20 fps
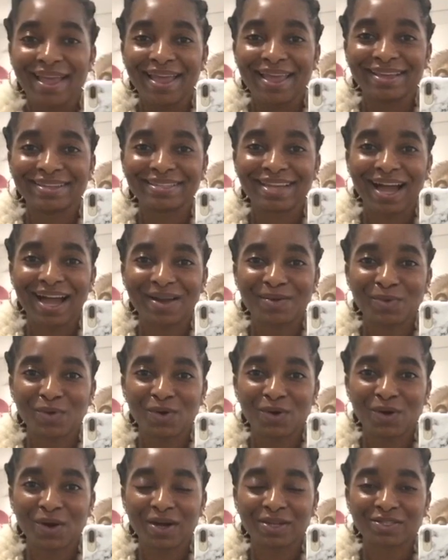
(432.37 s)
And I
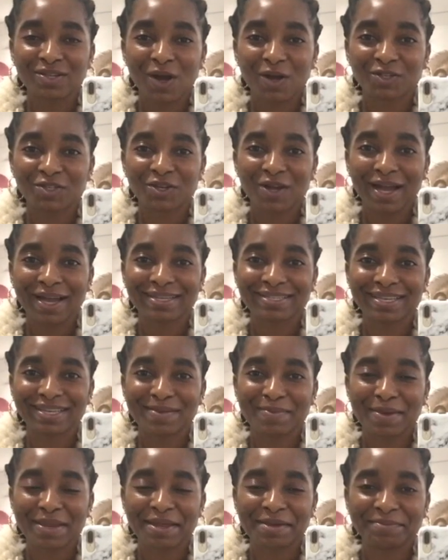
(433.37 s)
will talk to you guys in
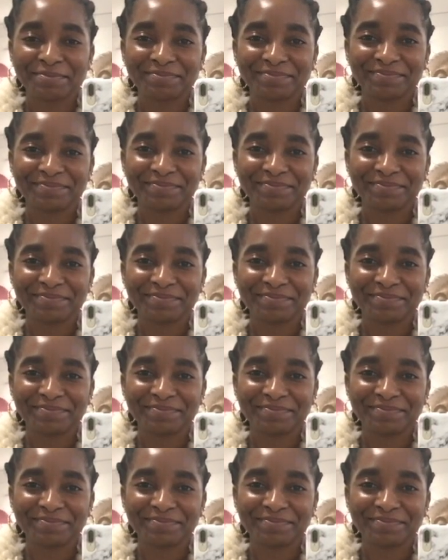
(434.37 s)
a minute.